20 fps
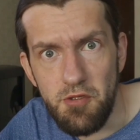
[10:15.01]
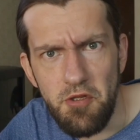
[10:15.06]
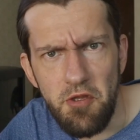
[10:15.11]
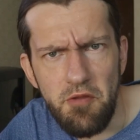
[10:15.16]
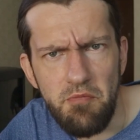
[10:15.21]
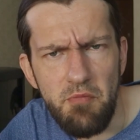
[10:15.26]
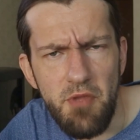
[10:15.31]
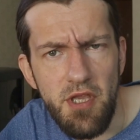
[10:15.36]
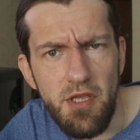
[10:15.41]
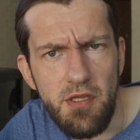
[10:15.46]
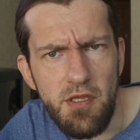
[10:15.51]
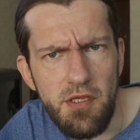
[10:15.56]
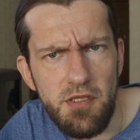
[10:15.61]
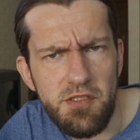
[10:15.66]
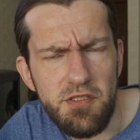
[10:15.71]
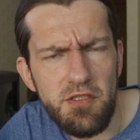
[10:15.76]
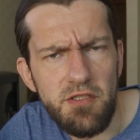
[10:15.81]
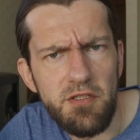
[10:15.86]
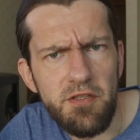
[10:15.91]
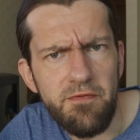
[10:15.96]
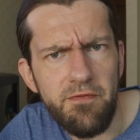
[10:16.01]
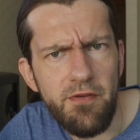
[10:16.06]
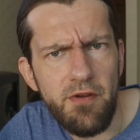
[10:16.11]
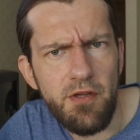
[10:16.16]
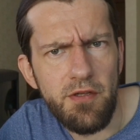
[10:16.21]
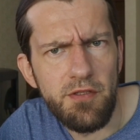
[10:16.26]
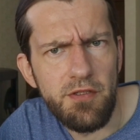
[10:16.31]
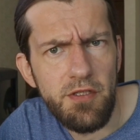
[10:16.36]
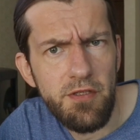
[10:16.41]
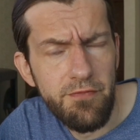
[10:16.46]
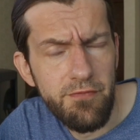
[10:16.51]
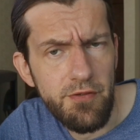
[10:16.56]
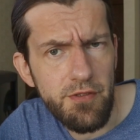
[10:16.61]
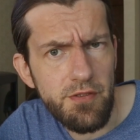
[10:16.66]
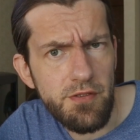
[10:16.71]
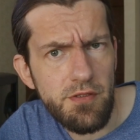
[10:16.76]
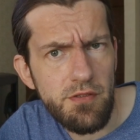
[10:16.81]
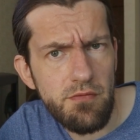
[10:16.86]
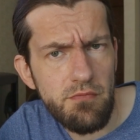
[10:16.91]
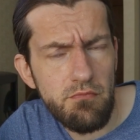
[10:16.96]
did it make a significant
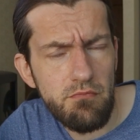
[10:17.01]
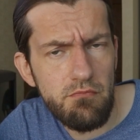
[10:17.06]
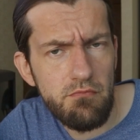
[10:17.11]
difference?